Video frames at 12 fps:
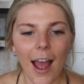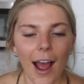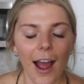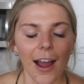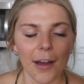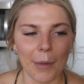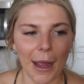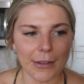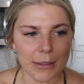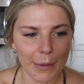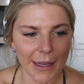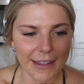I
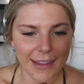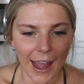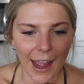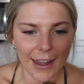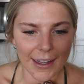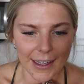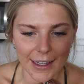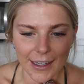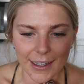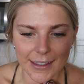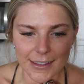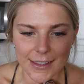was playing that,
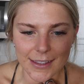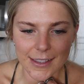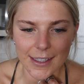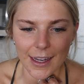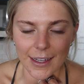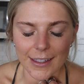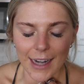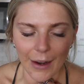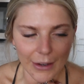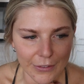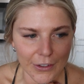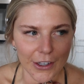and
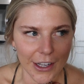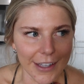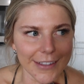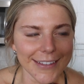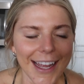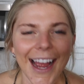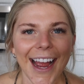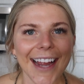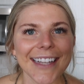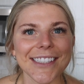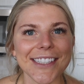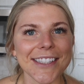now I feel good.
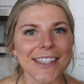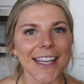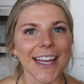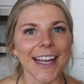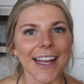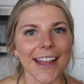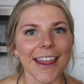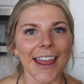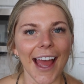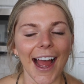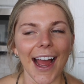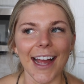I just think
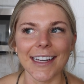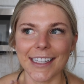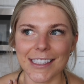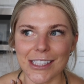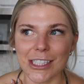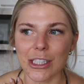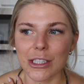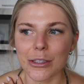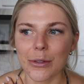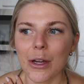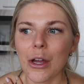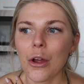that I need
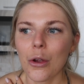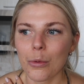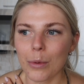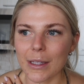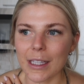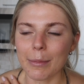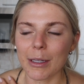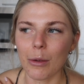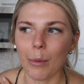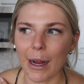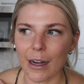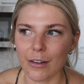to really be
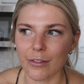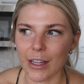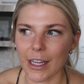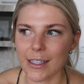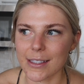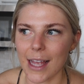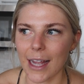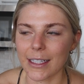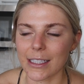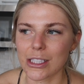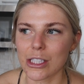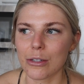aware of this, that I
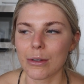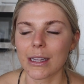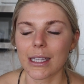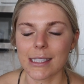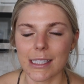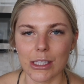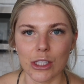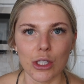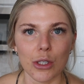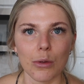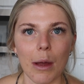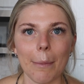need to listen
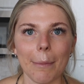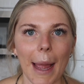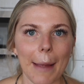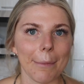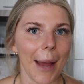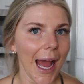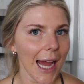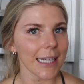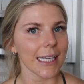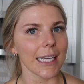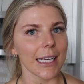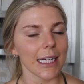to my
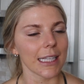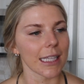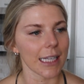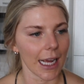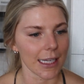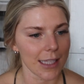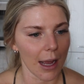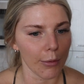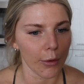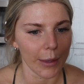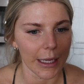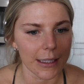body in the next
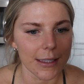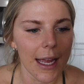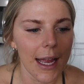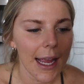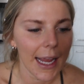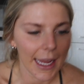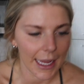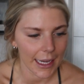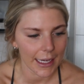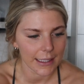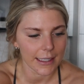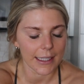couple weeks
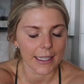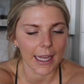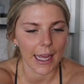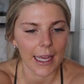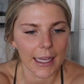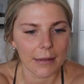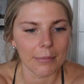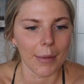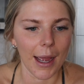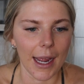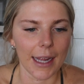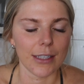and get
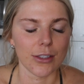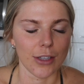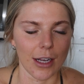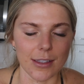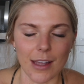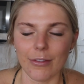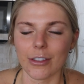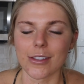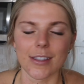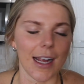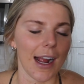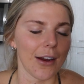my stress
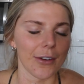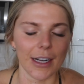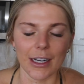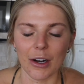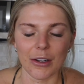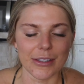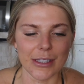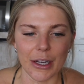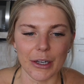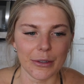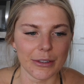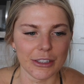levels down, and
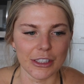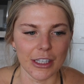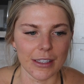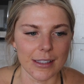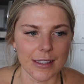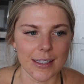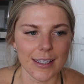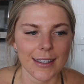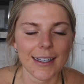also just,